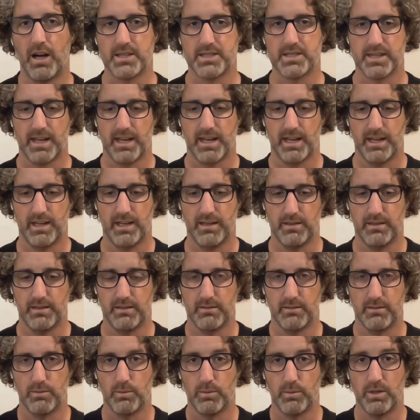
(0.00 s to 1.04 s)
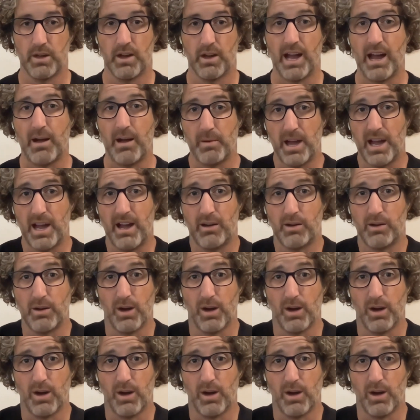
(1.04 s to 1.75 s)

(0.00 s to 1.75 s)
say, our